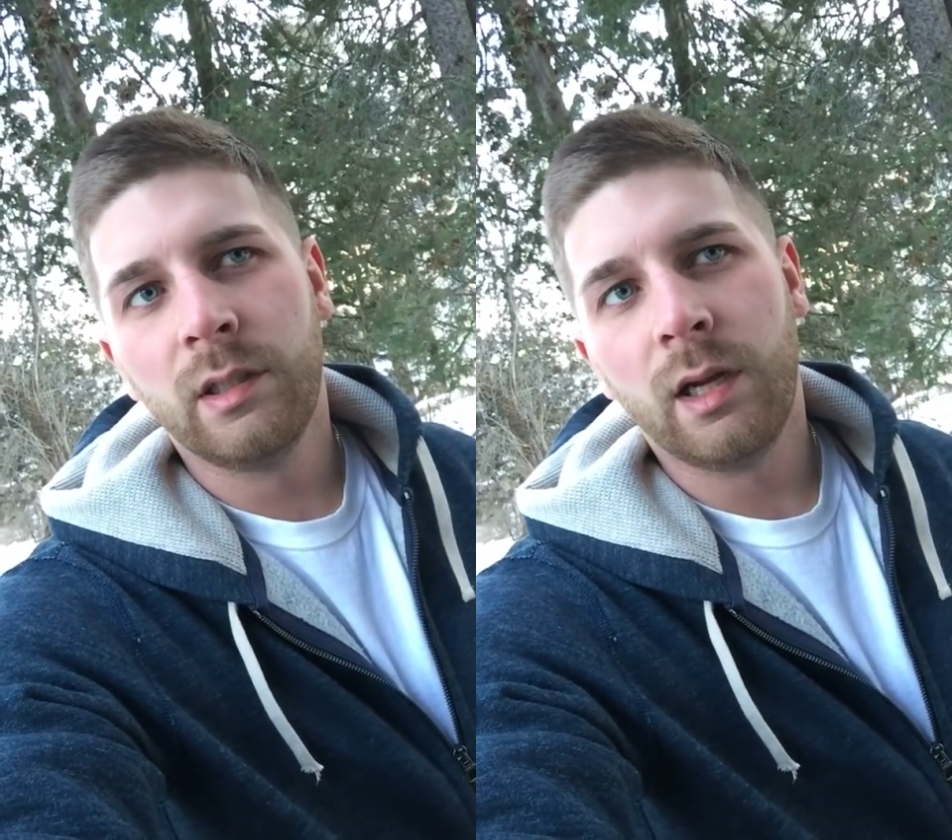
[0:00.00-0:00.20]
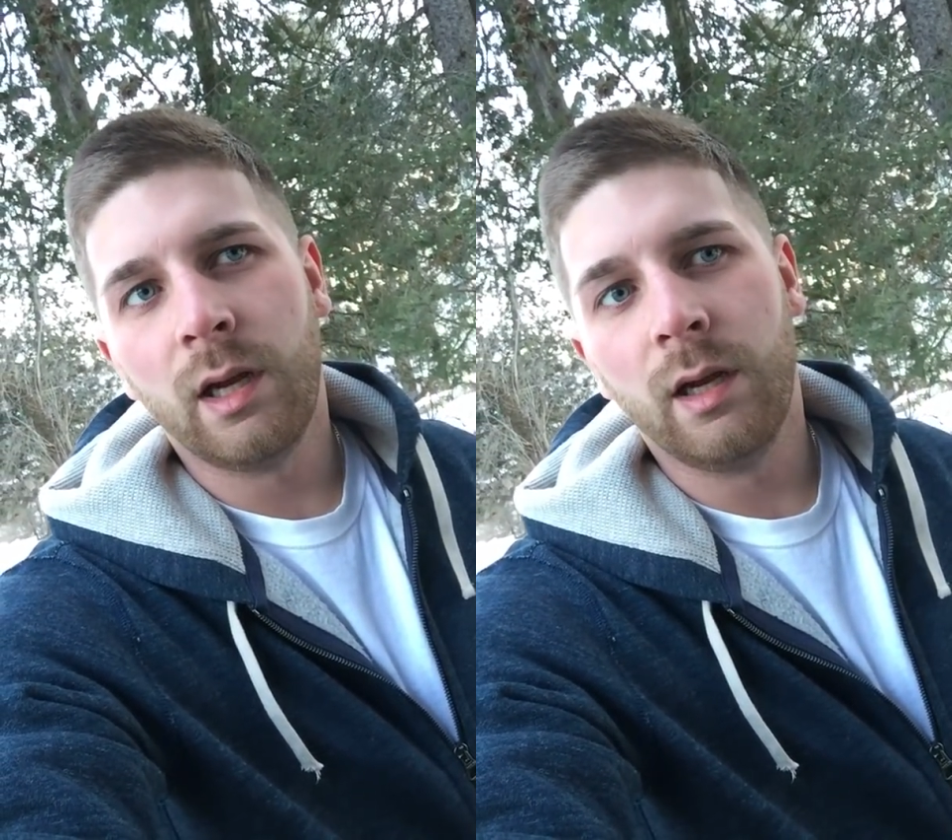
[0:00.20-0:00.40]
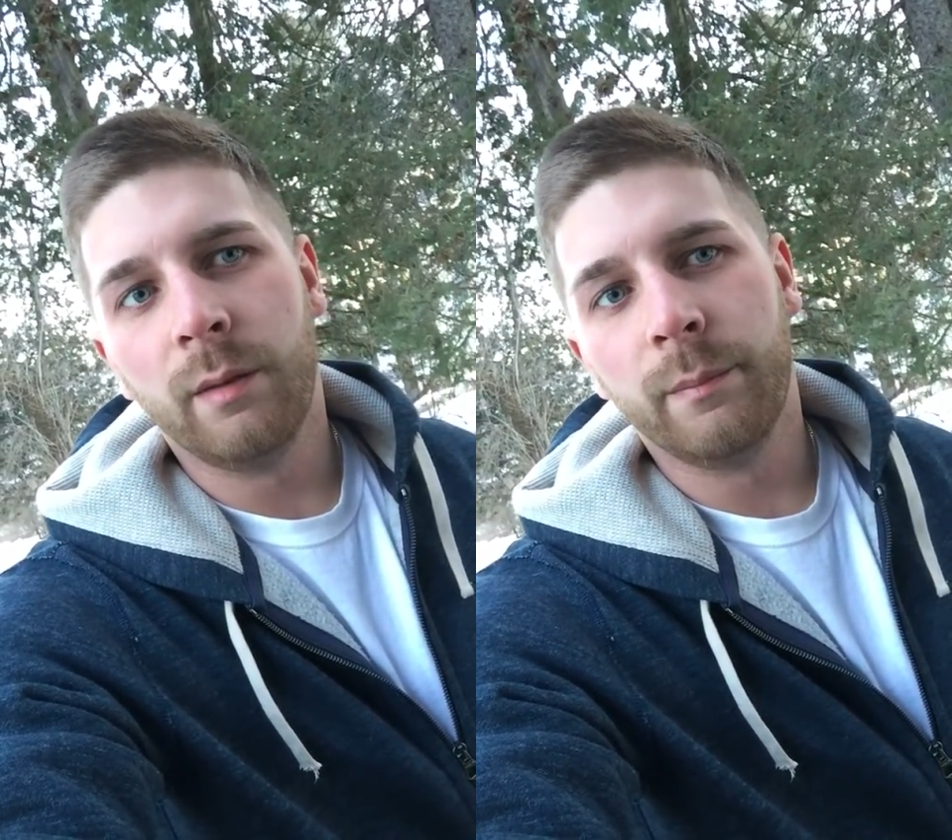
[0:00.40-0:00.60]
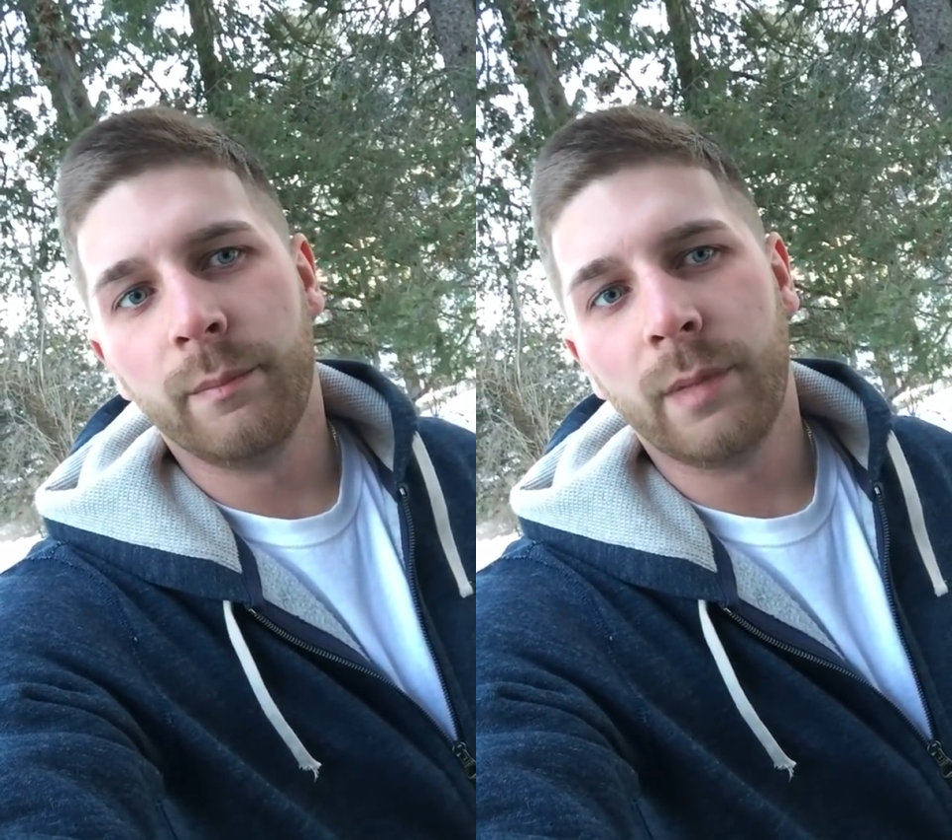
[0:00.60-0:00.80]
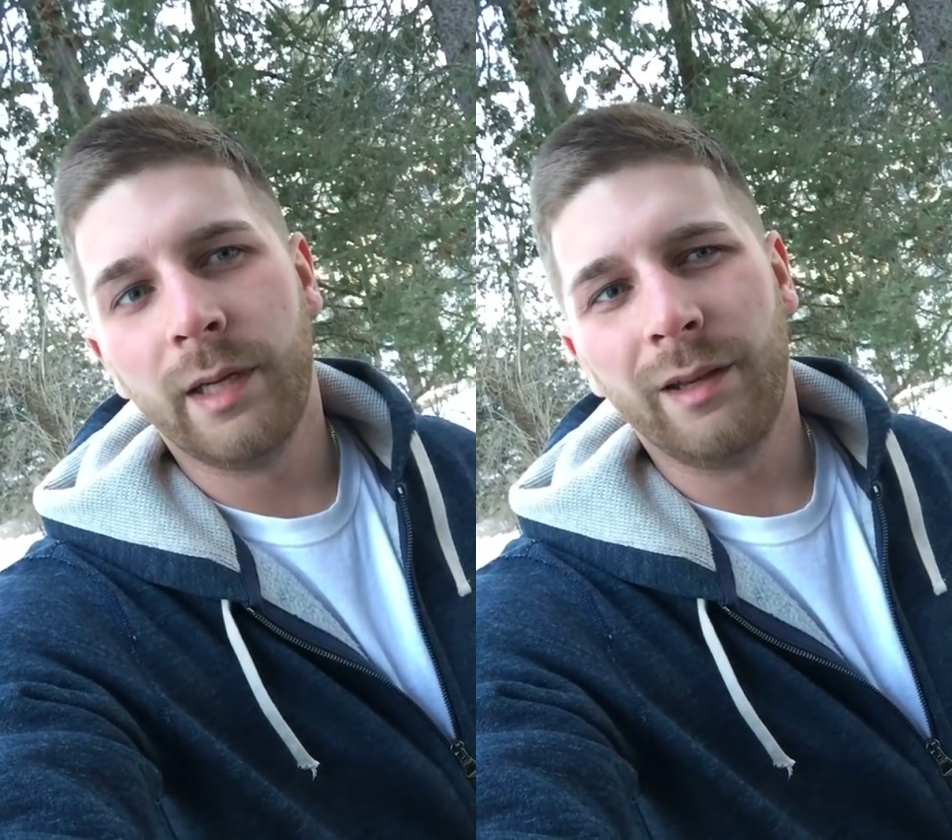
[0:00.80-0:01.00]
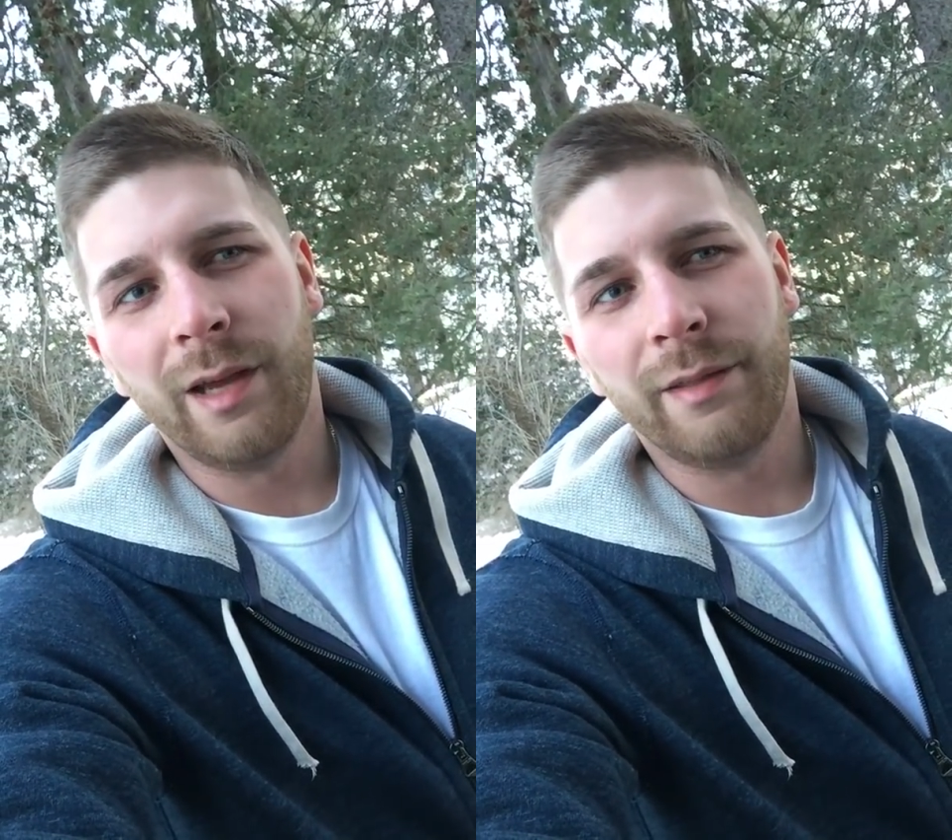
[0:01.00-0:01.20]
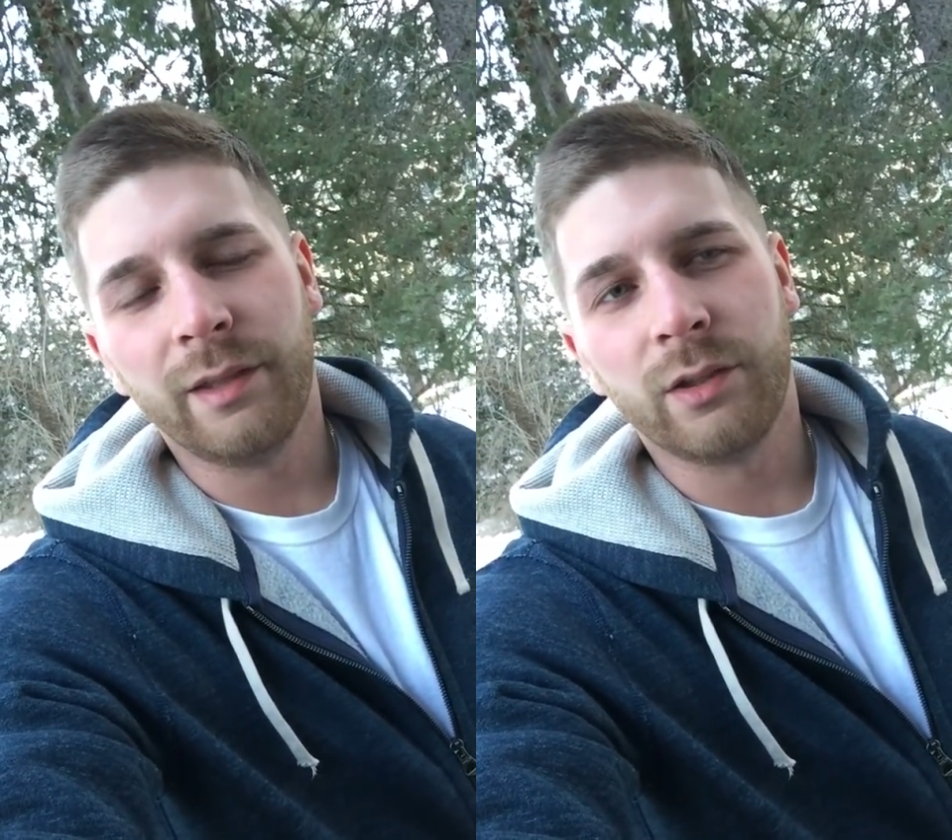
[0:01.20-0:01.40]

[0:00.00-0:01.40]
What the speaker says: I think